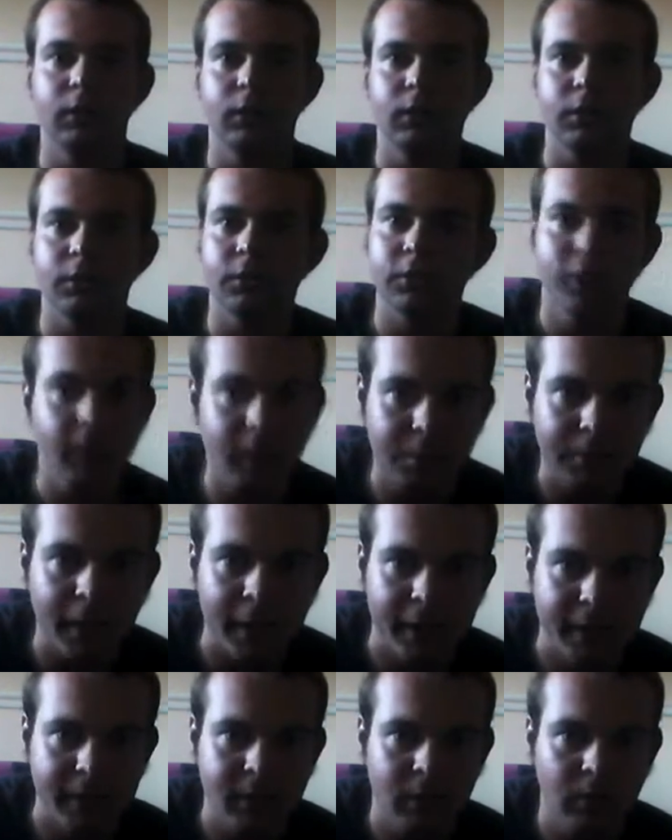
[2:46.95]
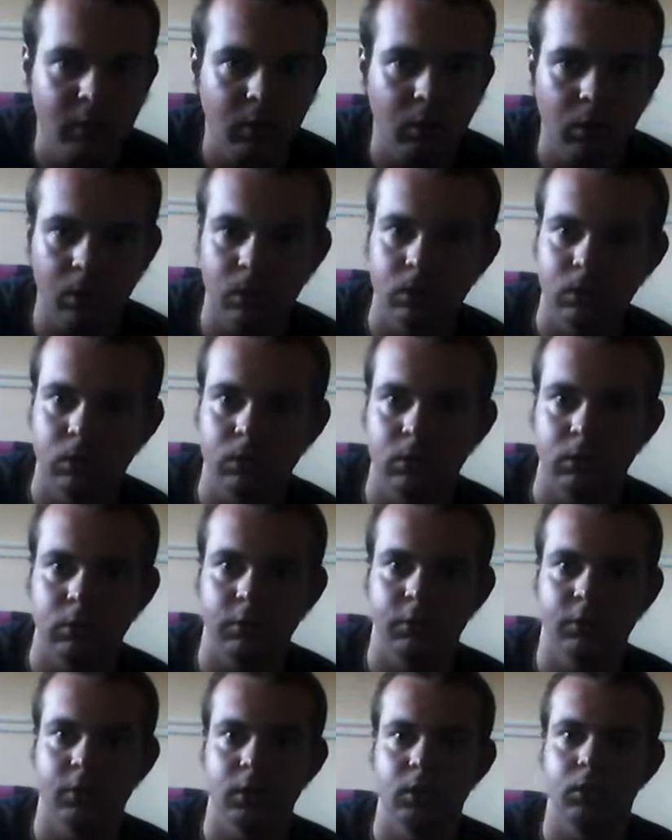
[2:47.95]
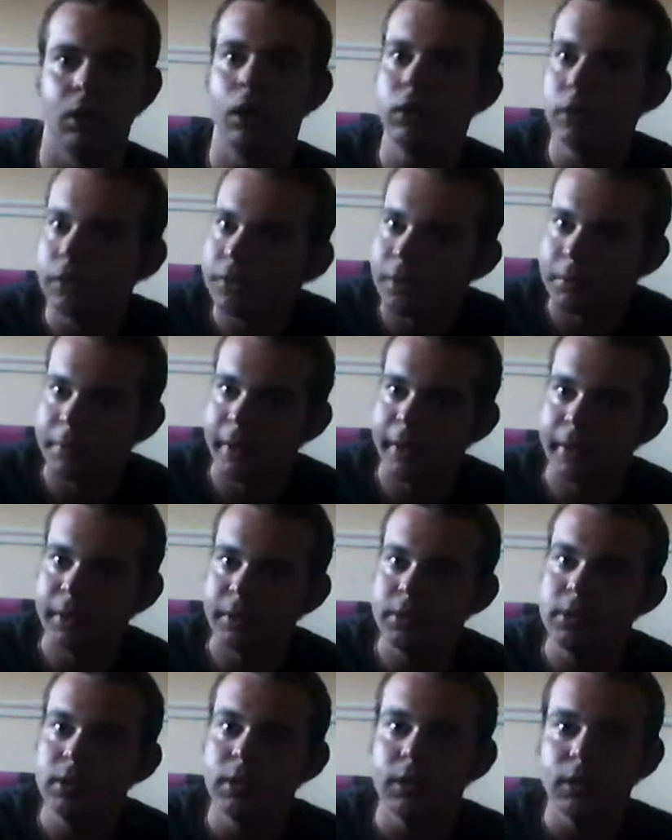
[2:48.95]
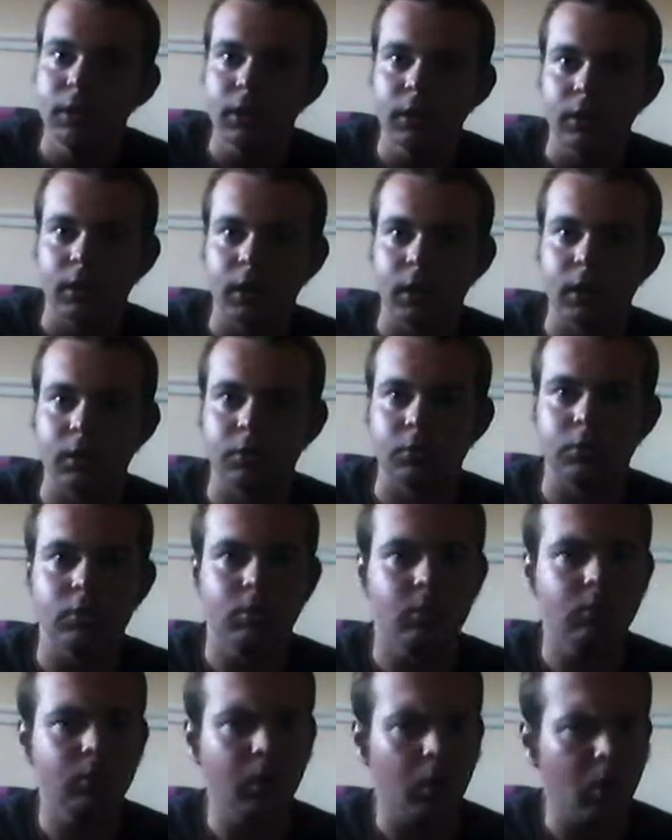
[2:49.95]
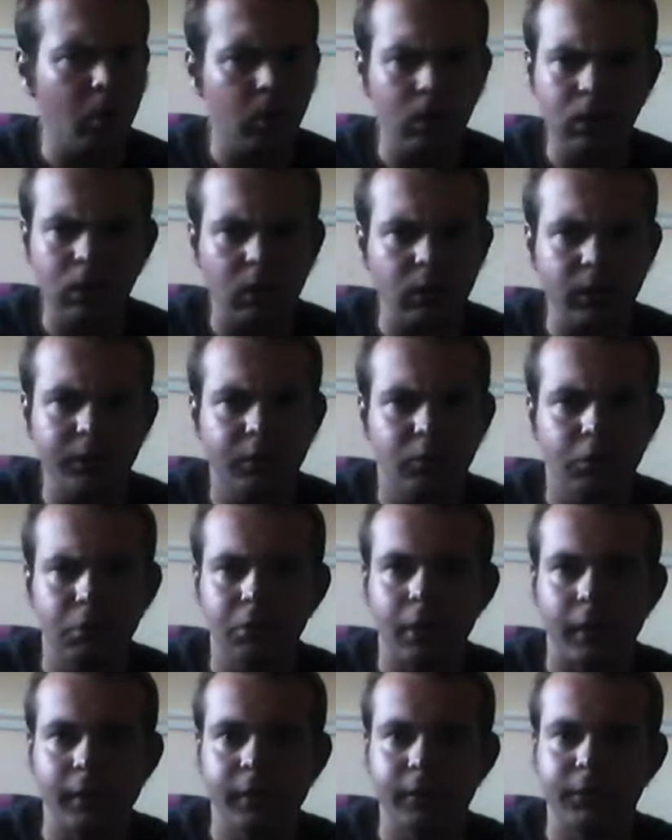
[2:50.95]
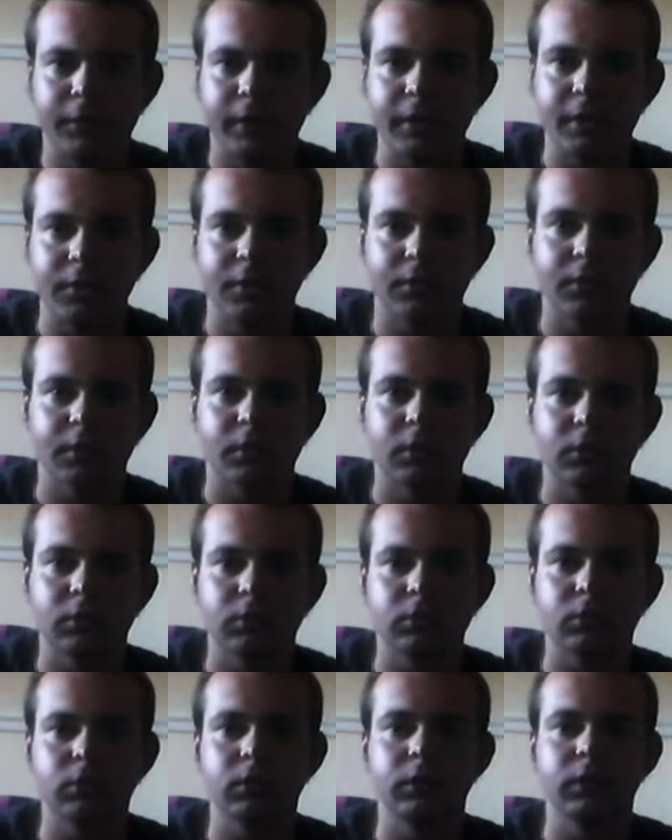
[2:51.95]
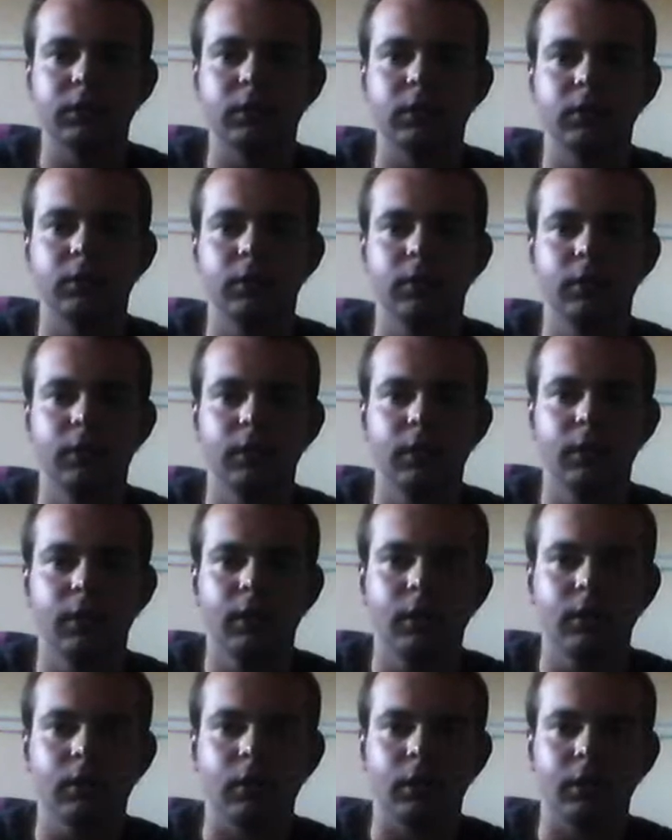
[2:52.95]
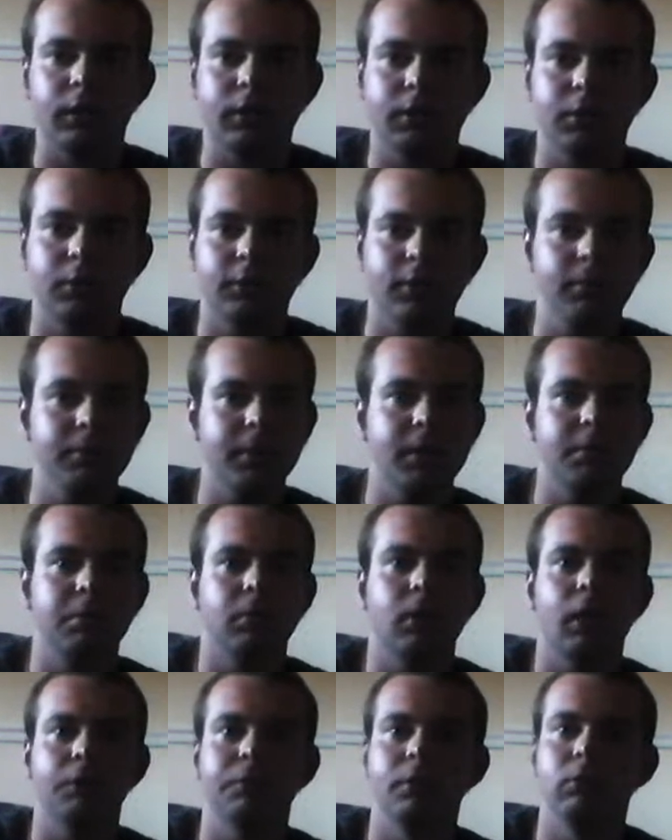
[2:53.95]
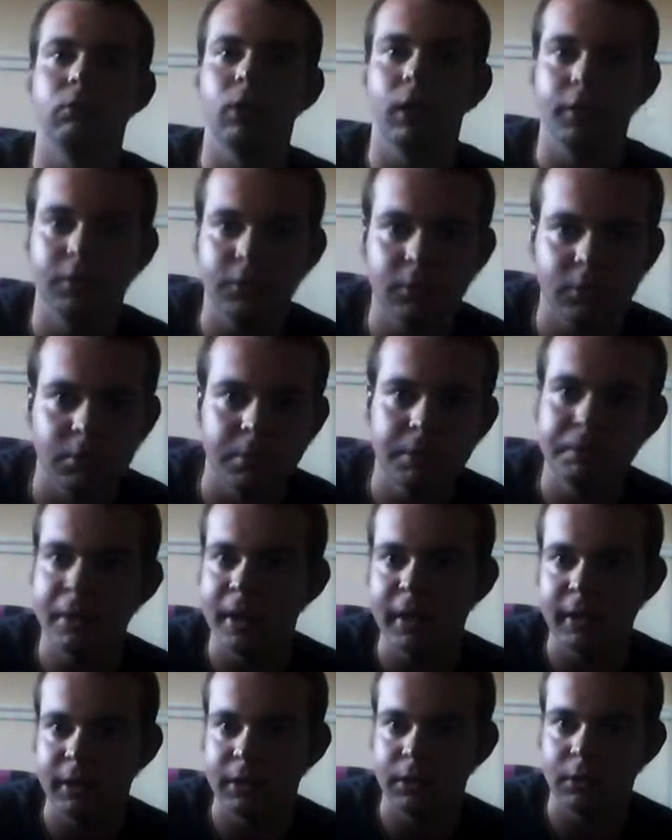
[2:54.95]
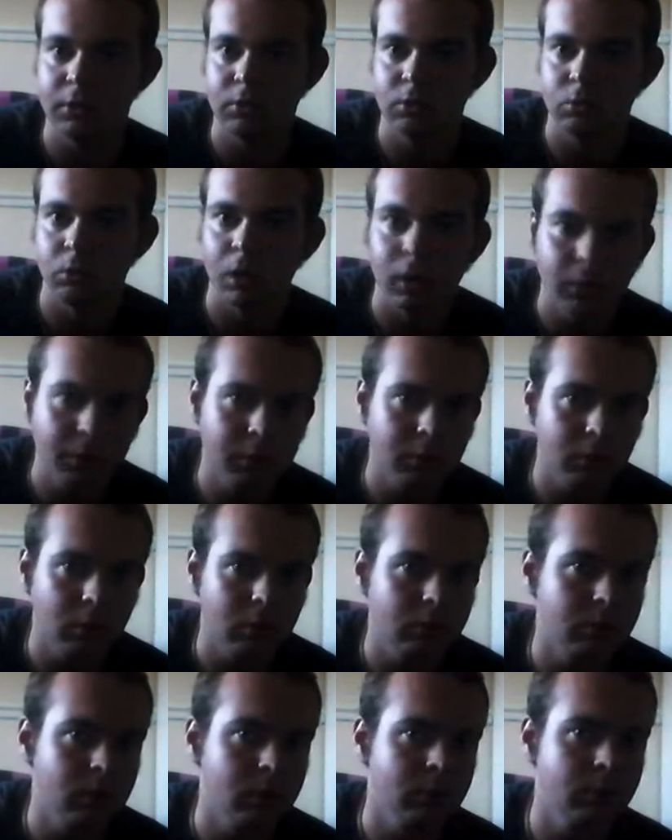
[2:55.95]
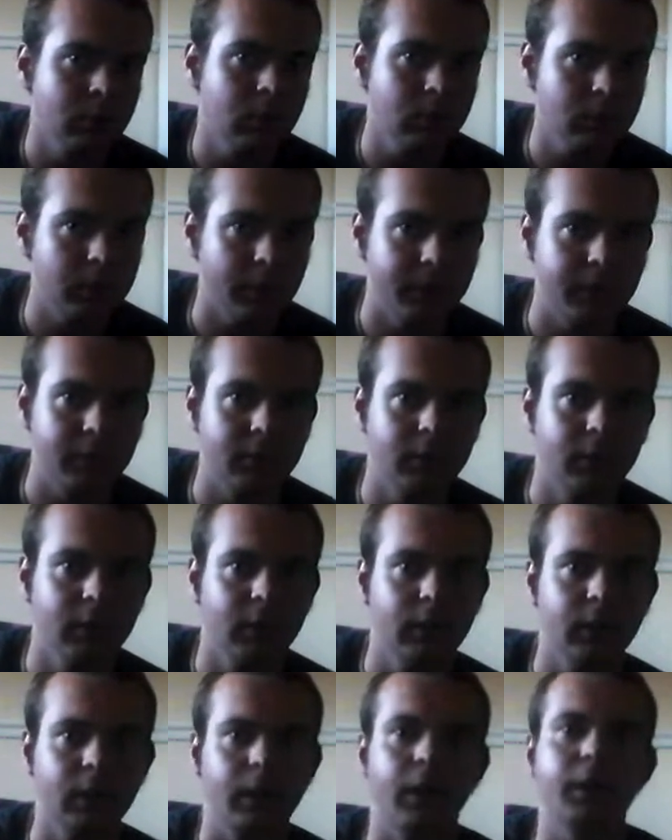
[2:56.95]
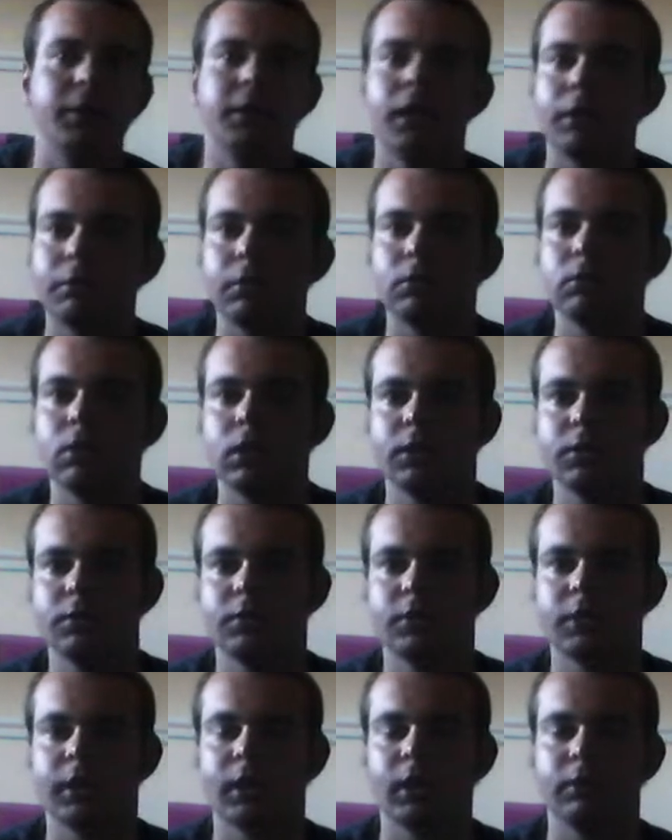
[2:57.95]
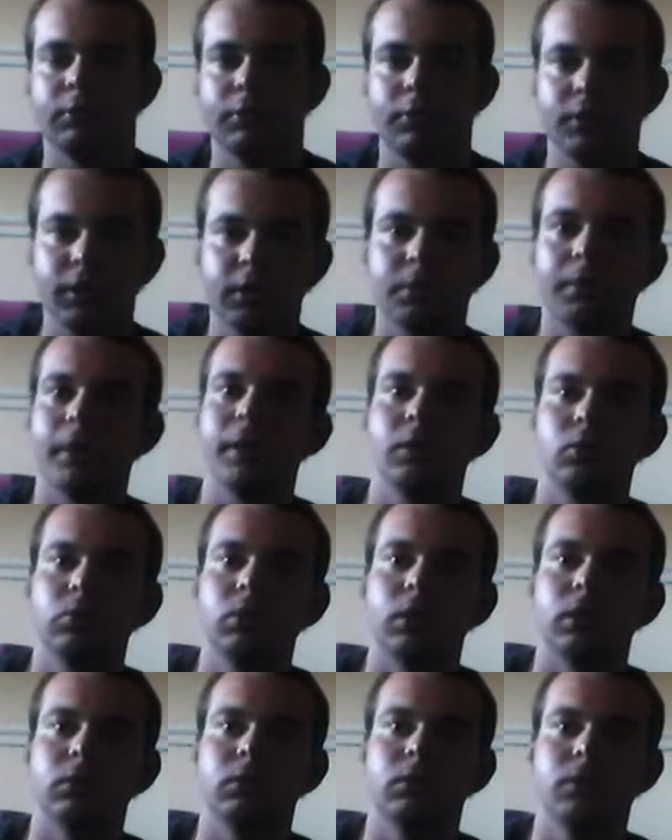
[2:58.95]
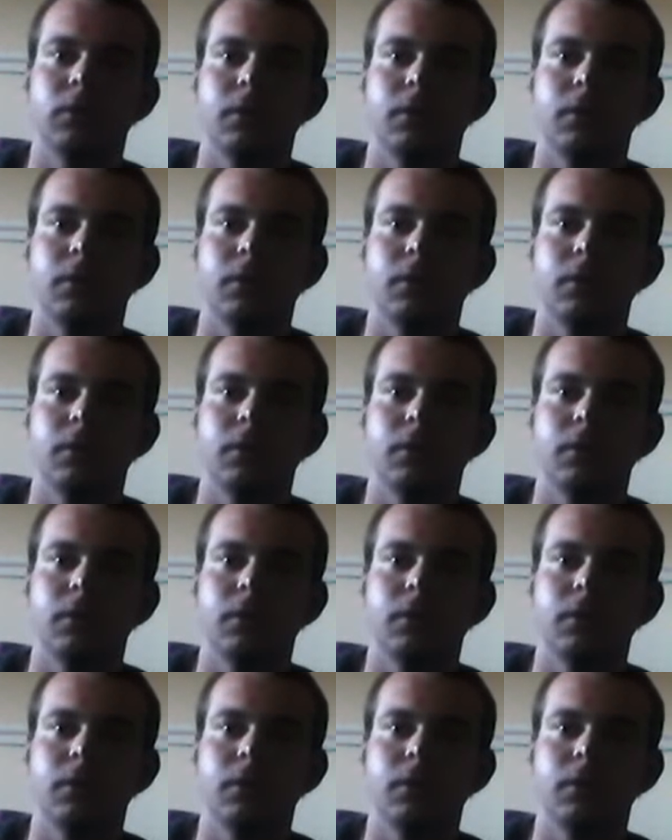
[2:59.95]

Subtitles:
sick pay or also holiday pay, and not all colleagues do that. You see, so. Like, some people have the rights to be paid while you're on holiday, and you have the rights to have sick pay as well.